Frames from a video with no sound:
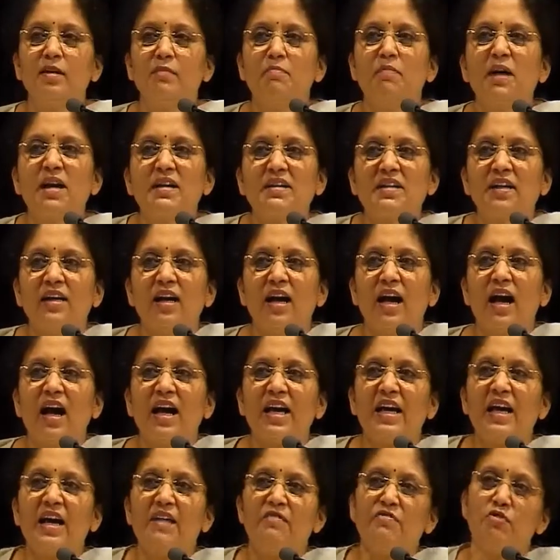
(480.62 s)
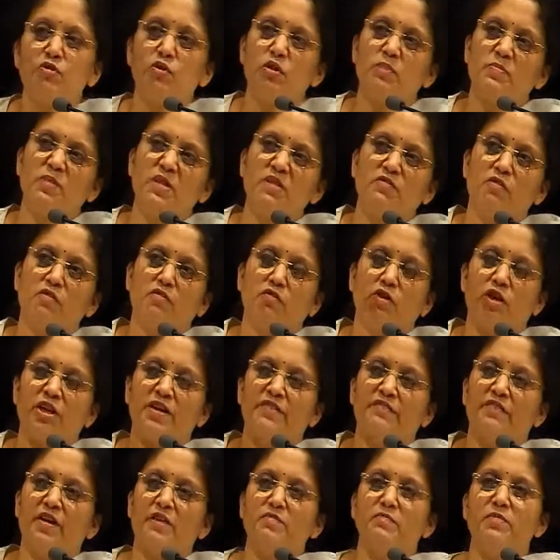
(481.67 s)
But I have to speak for
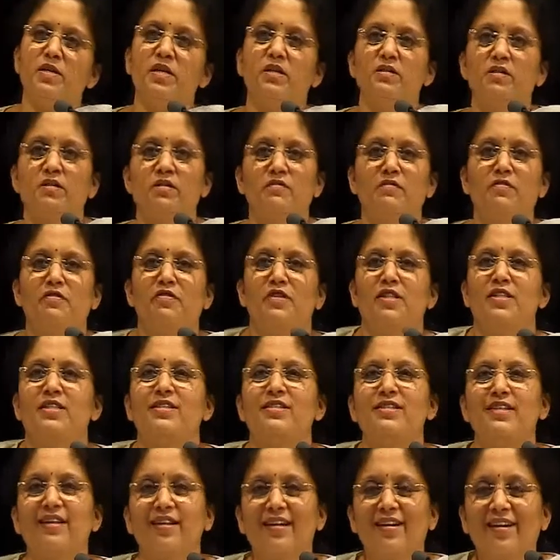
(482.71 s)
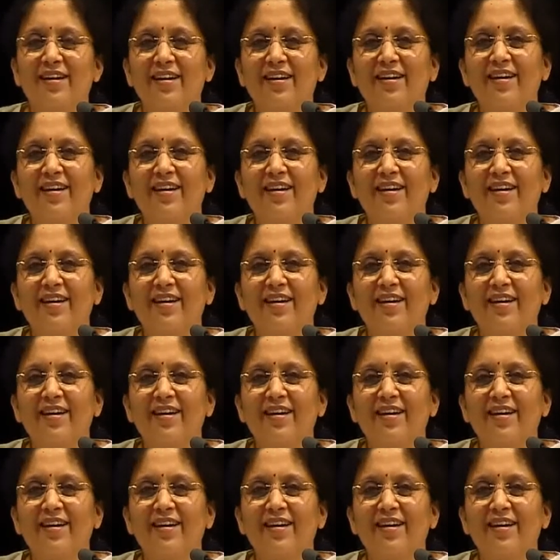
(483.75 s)
45 minutes in the first day.